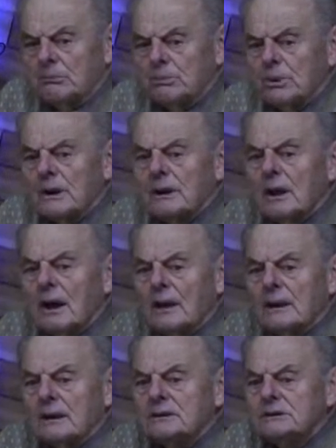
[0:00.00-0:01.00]
and put it
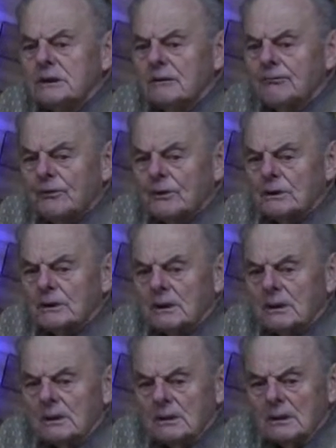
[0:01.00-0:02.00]
on a
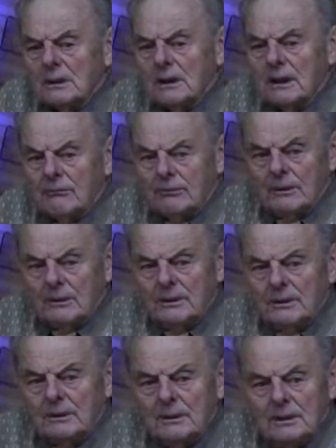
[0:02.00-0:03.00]
different
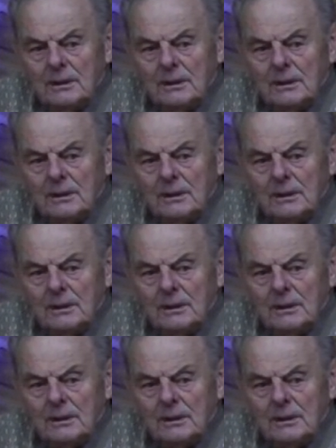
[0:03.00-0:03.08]
level